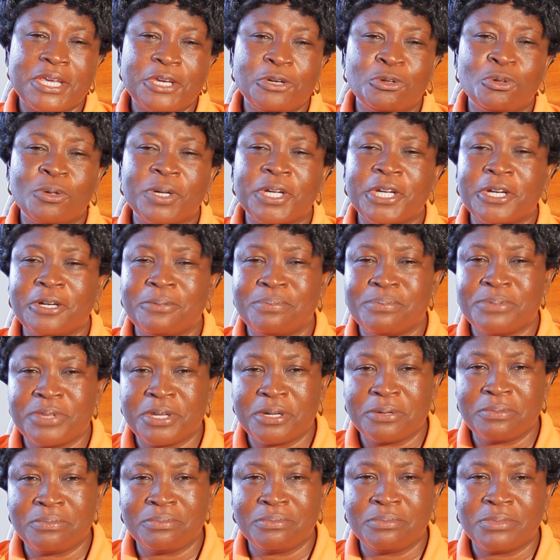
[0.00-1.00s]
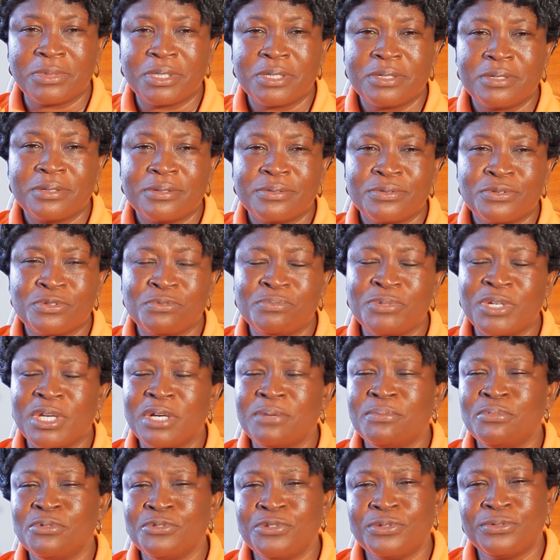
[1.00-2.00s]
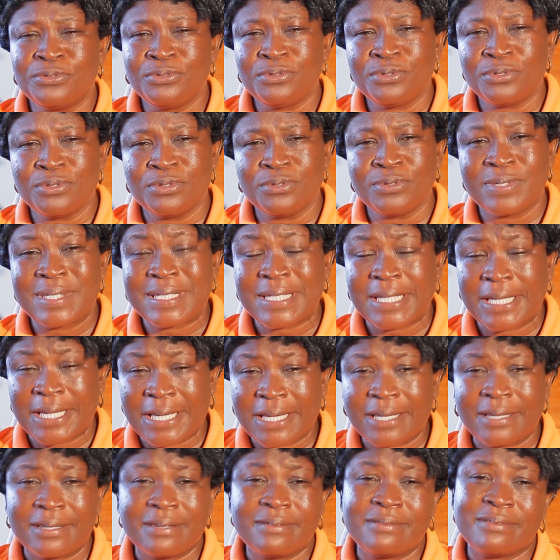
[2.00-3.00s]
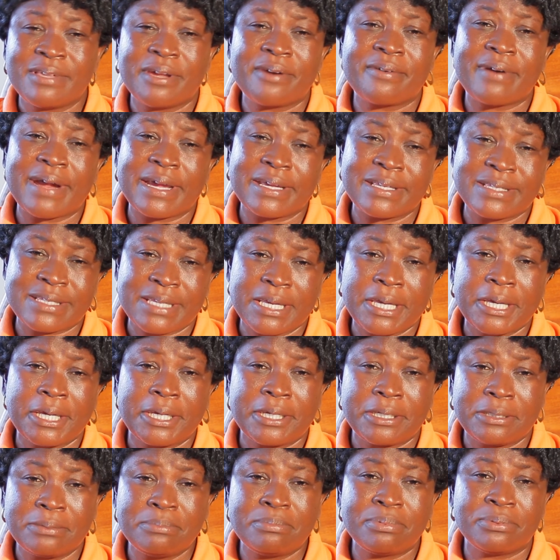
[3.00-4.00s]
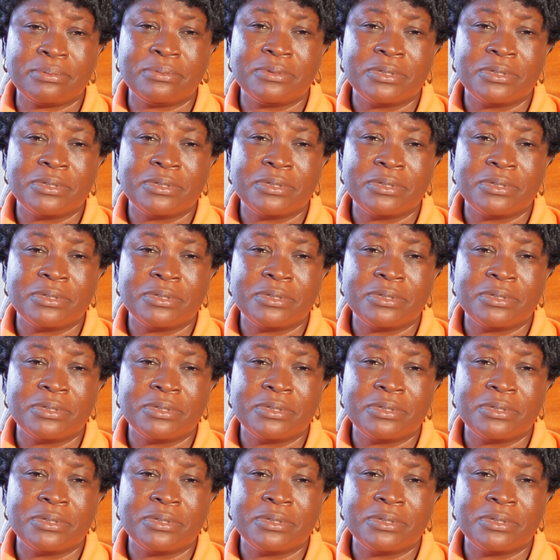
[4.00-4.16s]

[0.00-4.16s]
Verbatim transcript: it will help them to be able to seek the right help